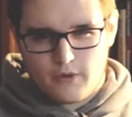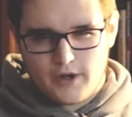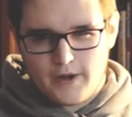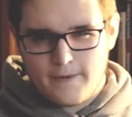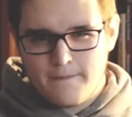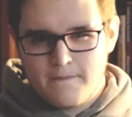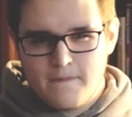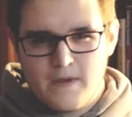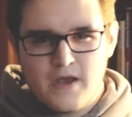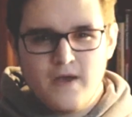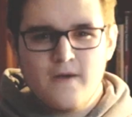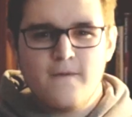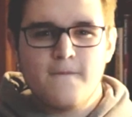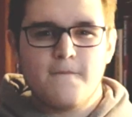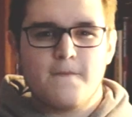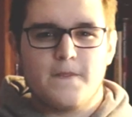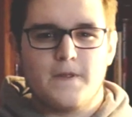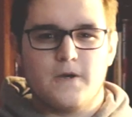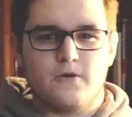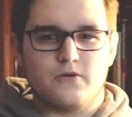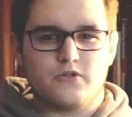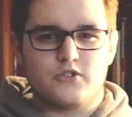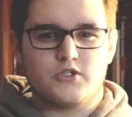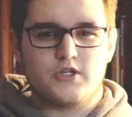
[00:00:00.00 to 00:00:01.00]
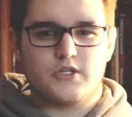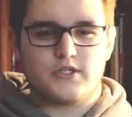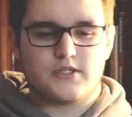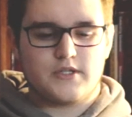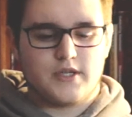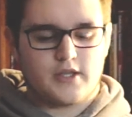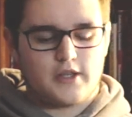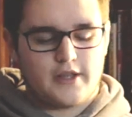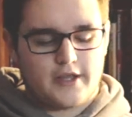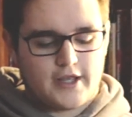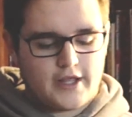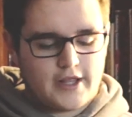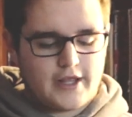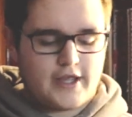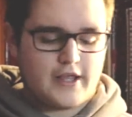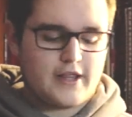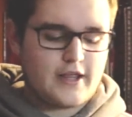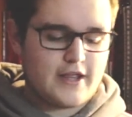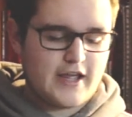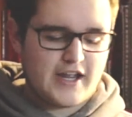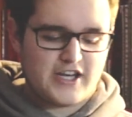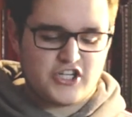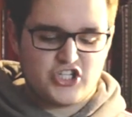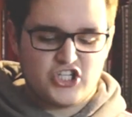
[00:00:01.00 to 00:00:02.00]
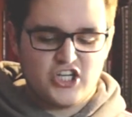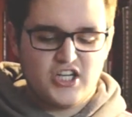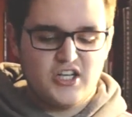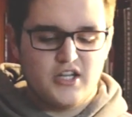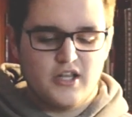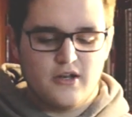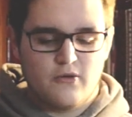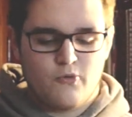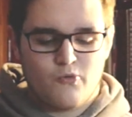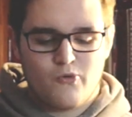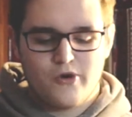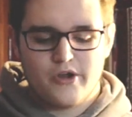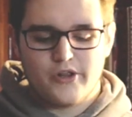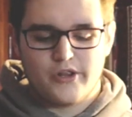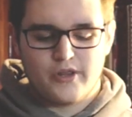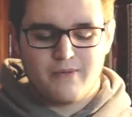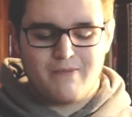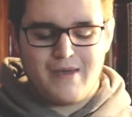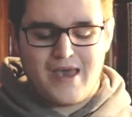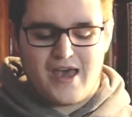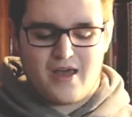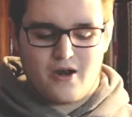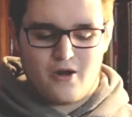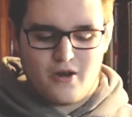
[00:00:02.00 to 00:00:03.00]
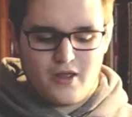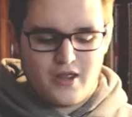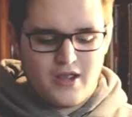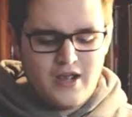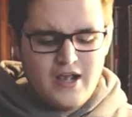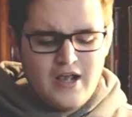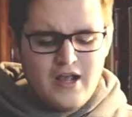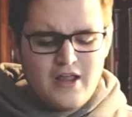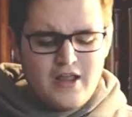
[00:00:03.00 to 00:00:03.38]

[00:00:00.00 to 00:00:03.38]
way. It was just like I cheated really bad on it.